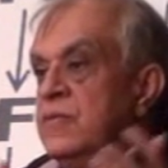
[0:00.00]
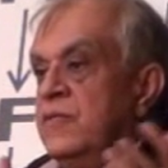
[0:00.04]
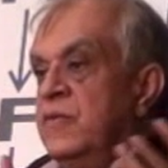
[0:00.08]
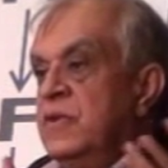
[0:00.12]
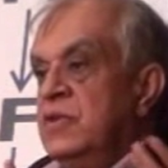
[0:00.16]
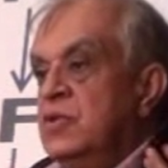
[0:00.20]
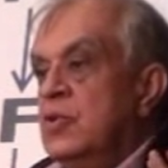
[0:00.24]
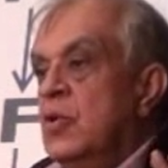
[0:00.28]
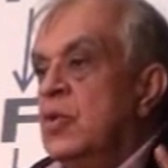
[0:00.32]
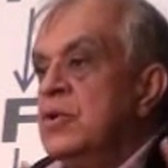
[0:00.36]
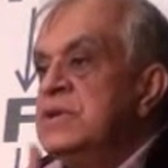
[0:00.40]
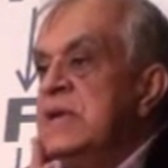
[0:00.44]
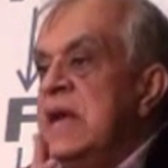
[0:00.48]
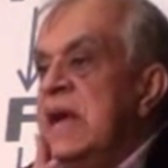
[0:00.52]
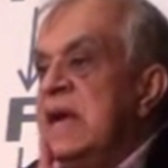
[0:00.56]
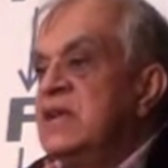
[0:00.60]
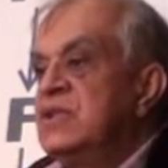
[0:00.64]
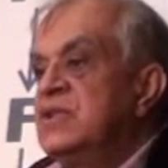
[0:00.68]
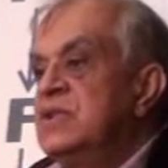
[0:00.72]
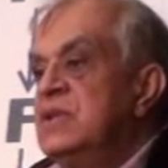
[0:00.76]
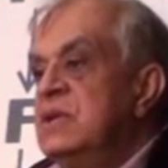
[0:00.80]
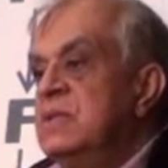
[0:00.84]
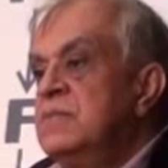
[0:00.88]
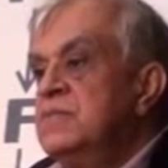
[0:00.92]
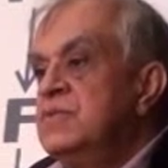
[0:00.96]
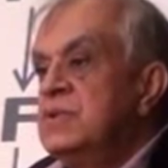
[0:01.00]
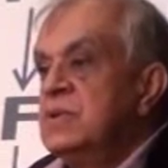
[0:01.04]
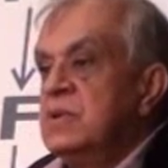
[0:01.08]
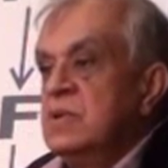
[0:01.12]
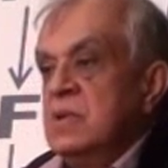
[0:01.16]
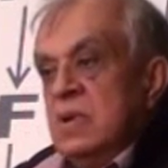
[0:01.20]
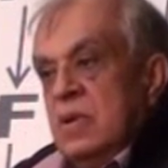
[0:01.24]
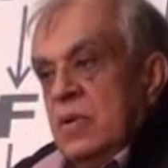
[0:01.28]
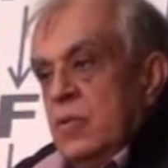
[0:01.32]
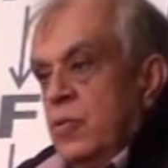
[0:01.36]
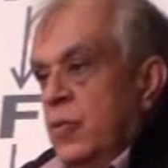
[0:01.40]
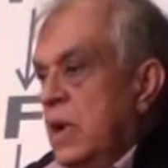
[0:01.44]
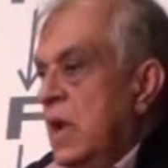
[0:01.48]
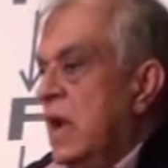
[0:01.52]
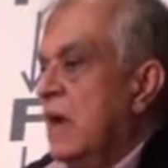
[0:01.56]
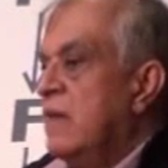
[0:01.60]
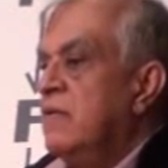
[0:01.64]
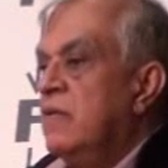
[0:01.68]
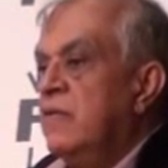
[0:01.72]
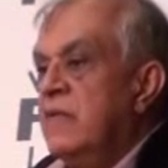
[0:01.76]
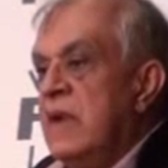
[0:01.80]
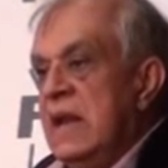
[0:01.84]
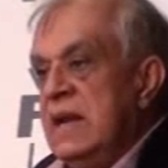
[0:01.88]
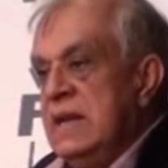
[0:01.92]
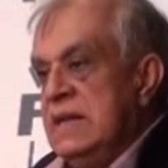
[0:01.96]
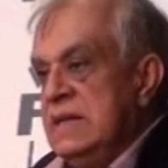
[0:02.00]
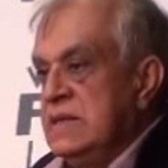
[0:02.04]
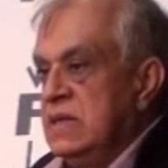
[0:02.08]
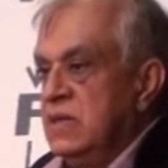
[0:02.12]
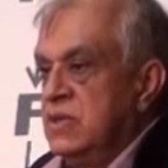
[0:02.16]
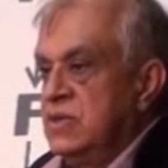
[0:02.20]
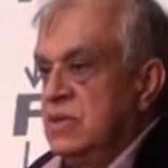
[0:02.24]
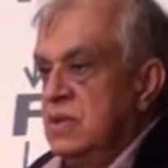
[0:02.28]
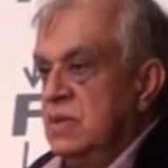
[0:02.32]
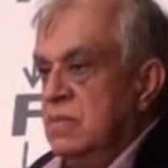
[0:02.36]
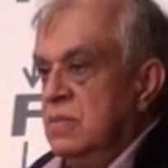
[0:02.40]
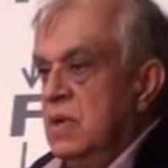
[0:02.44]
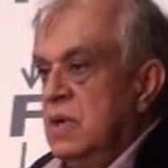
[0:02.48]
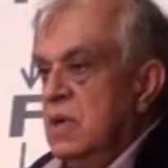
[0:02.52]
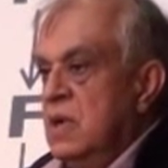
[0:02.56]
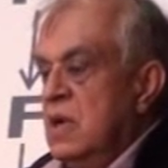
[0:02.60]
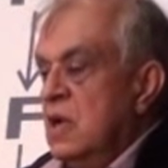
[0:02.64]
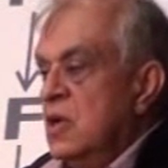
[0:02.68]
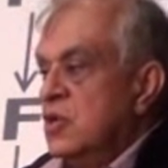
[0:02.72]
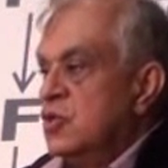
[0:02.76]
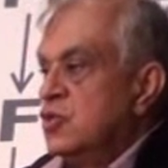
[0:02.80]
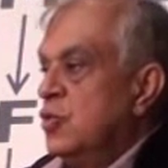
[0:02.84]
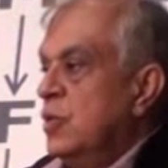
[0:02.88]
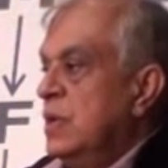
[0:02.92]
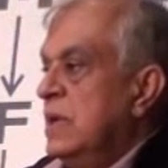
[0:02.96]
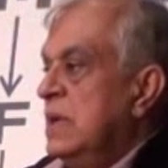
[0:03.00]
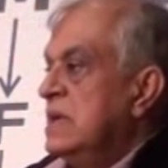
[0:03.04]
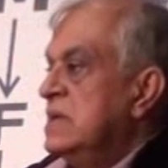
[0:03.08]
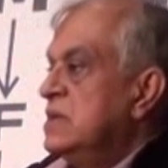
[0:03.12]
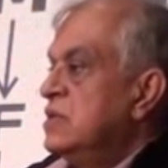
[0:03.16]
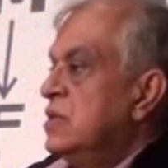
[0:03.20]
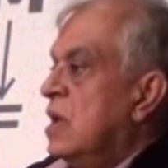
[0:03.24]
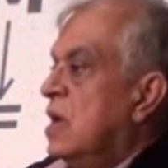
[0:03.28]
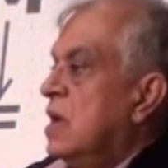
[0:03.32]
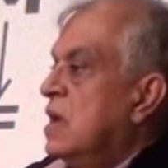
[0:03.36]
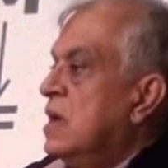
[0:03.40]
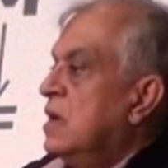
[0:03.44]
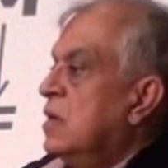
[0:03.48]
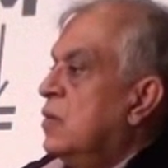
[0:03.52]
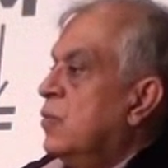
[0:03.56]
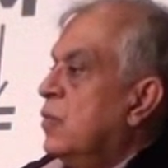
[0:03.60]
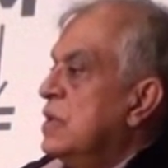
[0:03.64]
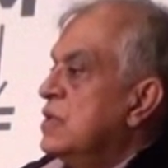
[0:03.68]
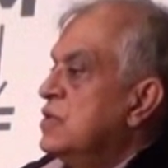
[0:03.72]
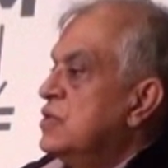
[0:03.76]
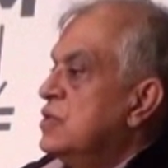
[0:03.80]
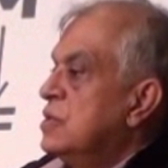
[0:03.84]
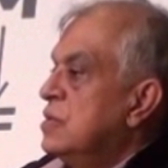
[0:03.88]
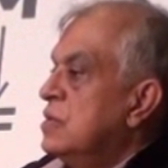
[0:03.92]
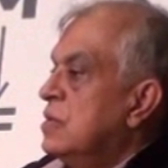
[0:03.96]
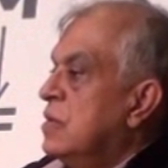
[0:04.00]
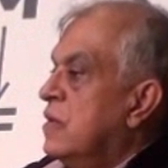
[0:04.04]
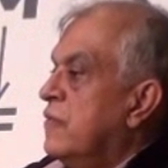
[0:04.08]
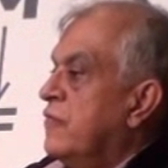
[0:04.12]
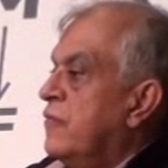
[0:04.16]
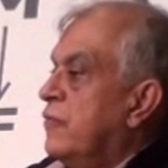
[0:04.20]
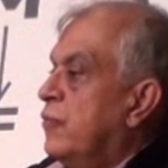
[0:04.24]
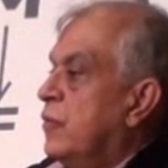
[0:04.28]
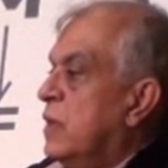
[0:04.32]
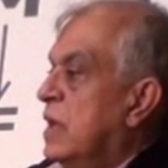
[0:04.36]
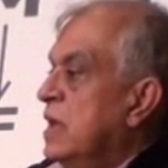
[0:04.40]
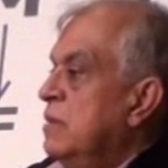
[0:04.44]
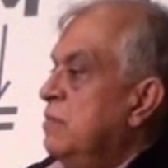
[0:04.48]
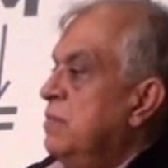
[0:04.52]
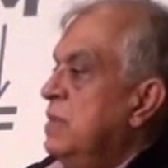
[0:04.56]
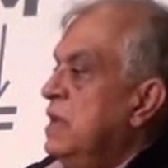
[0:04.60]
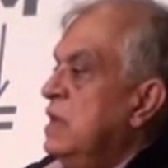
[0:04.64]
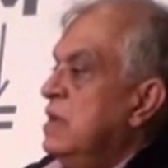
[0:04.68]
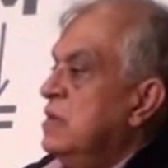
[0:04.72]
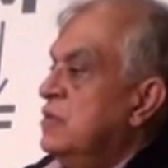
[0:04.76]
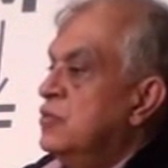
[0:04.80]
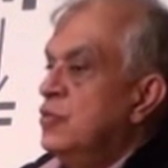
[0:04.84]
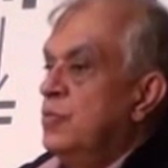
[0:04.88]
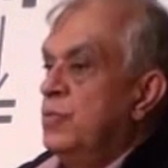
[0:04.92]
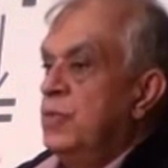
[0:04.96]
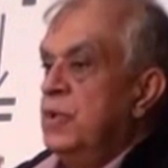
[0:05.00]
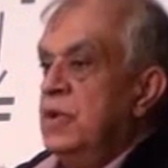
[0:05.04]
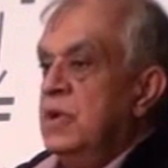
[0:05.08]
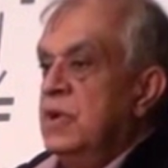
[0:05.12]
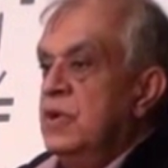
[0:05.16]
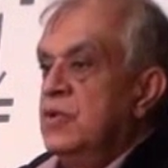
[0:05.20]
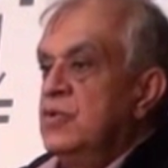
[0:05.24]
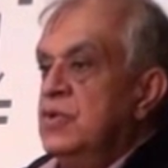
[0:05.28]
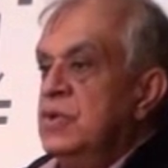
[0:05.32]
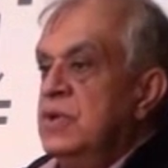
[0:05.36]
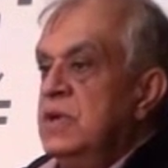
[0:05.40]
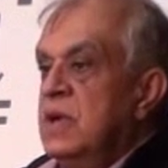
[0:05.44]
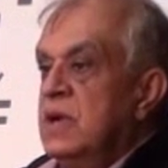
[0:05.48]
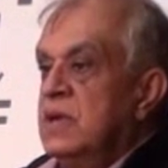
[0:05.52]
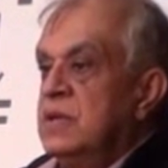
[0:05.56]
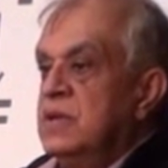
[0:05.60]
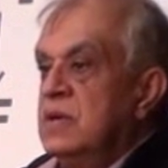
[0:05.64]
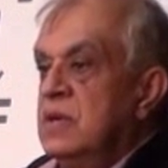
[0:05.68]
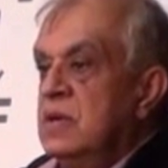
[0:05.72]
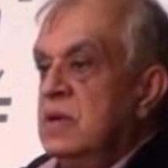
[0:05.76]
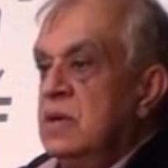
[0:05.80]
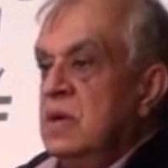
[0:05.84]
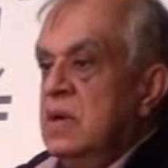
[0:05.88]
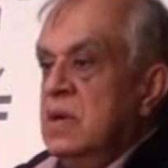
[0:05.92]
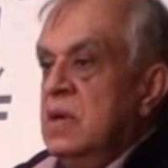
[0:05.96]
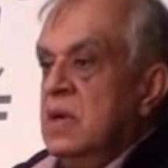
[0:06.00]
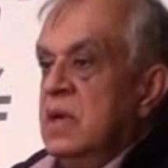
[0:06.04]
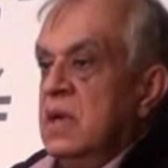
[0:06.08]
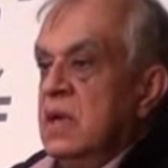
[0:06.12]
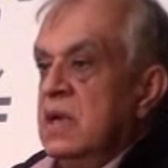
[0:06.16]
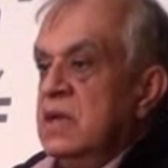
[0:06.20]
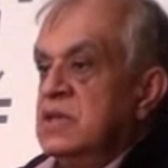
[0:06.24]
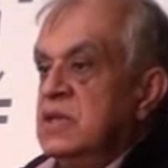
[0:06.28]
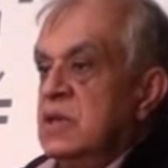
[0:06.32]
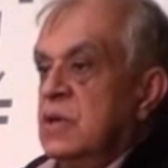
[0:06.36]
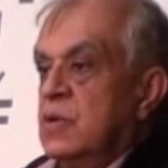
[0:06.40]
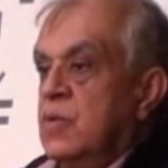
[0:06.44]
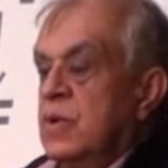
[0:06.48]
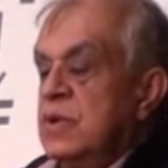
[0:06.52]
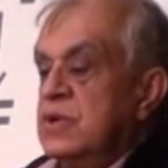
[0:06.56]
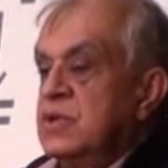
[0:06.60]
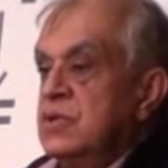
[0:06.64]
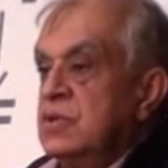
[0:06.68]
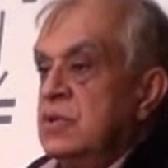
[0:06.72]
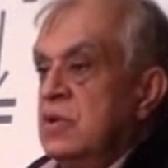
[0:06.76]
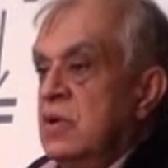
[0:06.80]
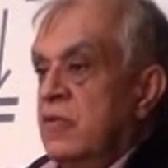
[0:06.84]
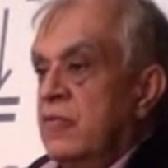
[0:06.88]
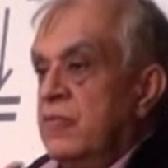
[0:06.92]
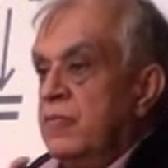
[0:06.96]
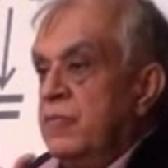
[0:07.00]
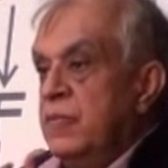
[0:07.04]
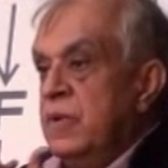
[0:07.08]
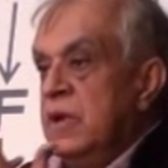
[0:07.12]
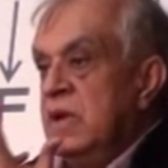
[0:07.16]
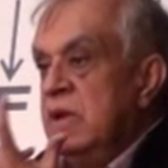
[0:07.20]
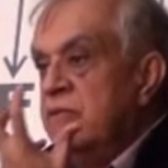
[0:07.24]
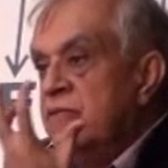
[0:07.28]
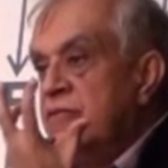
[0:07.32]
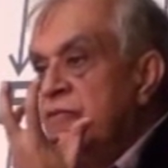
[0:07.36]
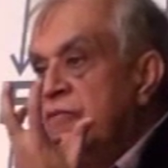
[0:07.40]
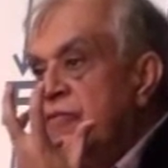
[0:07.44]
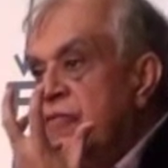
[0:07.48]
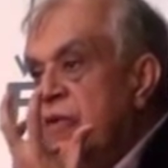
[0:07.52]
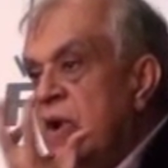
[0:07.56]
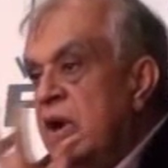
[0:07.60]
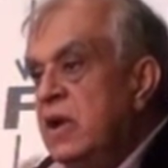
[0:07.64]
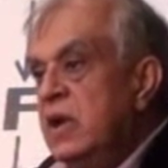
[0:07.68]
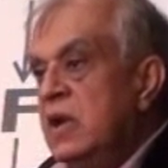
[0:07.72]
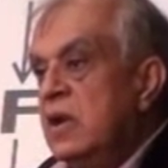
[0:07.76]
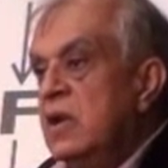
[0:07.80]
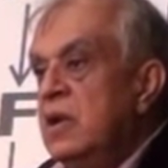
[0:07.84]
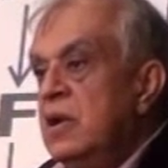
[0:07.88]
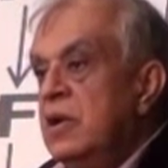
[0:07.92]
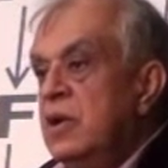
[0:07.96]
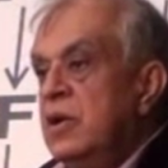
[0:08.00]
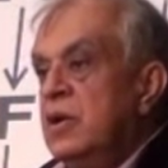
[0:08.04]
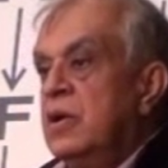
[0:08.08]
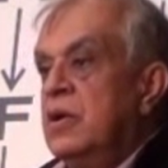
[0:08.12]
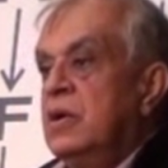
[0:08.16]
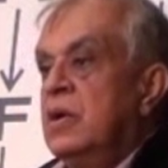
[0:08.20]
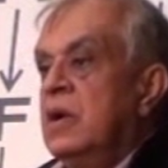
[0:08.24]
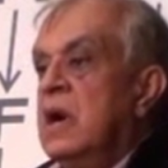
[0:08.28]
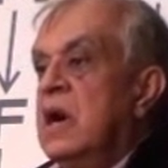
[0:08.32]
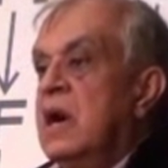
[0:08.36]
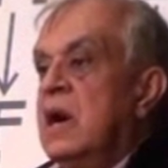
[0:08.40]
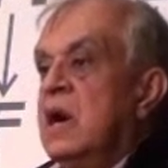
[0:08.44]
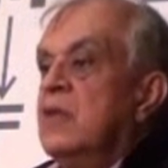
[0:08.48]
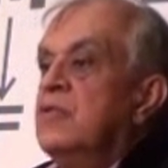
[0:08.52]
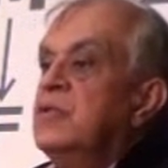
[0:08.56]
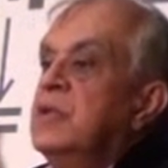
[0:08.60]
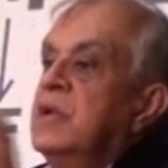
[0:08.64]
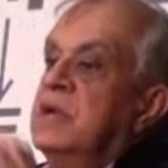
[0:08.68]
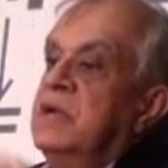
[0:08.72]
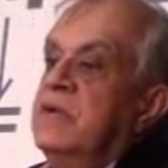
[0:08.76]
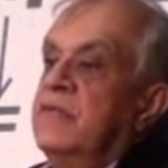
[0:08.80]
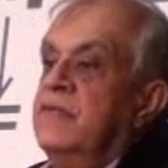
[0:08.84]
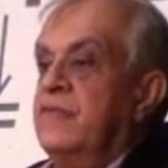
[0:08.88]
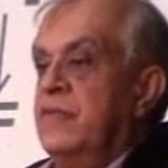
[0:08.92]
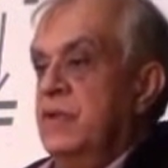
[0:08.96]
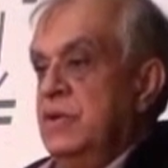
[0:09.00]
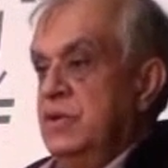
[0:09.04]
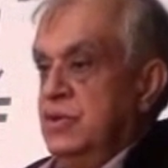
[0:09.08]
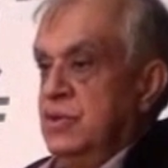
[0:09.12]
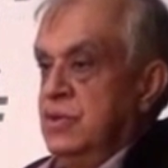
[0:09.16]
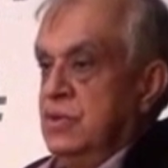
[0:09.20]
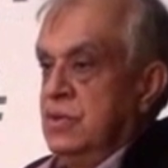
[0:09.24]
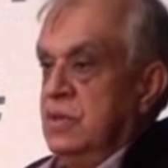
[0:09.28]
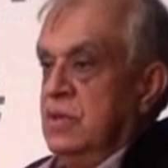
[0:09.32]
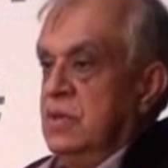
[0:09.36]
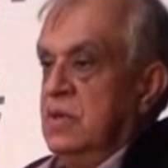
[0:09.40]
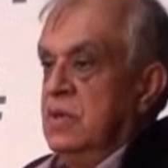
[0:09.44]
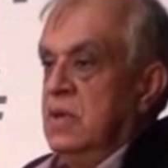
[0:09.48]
With those axioms, we have a valid system. So it is not a question of one being superior to the other, it's a question of being very clear how they're different.